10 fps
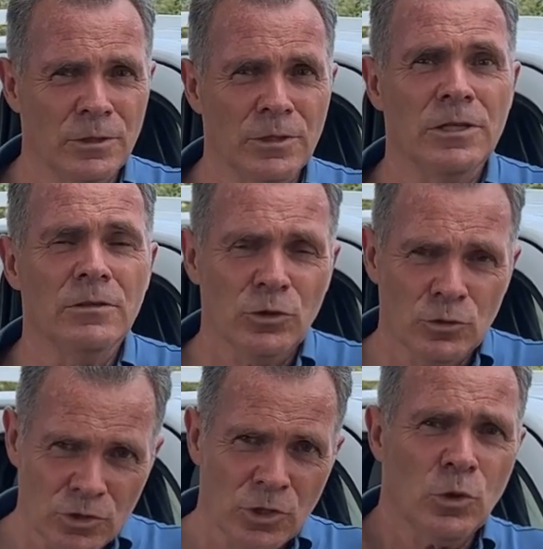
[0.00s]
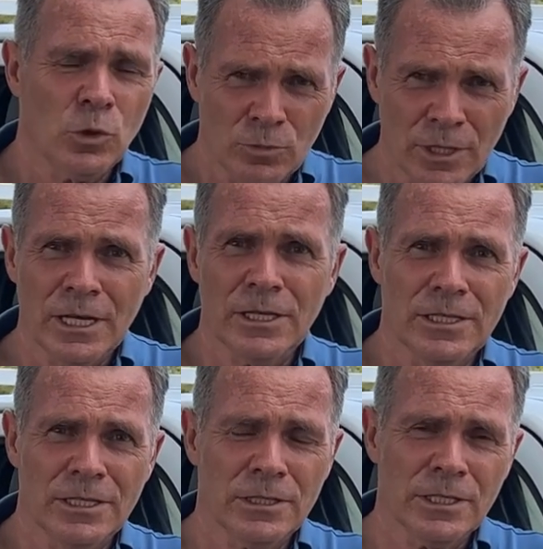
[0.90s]
This future already
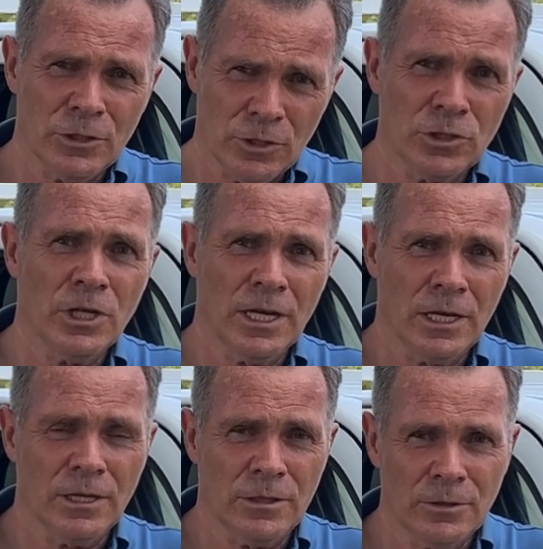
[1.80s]
exists here in China.